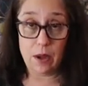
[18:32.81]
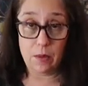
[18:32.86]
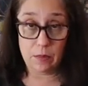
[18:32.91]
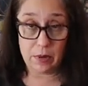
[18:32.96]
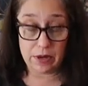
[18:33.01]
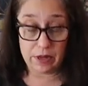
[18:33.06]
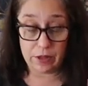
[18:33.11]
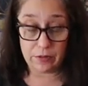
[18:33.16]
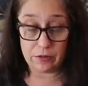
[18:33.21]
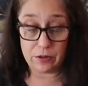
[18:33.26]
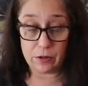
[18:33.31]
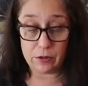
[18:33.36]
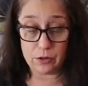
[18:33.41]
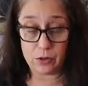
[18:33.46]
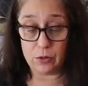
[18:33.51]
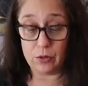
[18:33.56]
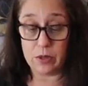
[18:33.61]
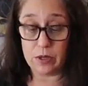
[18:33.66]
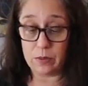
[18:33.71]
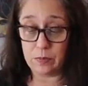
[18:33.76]
but if you
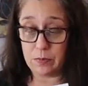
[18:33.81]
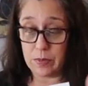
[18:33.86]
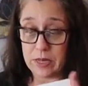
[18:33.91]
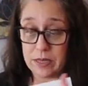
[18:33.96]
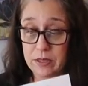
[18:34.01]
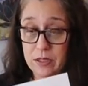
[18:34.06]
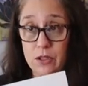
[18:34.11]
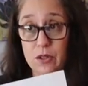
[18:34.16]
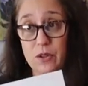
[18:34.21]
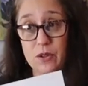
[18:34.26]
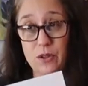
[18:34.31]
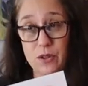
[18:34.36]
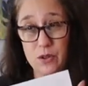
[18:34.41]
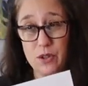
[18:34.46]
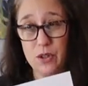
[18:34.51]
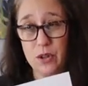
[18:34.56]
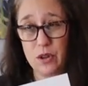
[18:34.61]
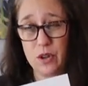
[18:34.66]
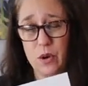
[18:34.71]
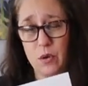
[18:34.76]
drew it in pencil, you
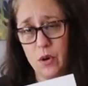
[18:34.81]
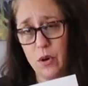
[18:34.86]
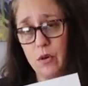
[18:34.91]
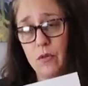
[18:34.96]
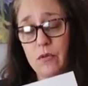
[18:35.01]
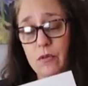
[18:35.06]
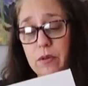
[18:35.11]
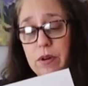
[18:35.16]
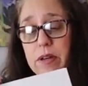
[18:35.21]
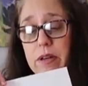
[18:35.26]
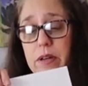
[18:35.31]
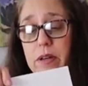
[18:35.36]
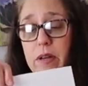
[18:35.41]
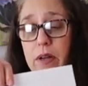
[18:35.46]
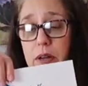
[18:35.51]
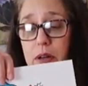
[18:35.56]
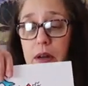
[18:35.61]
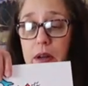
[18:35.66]
should go over it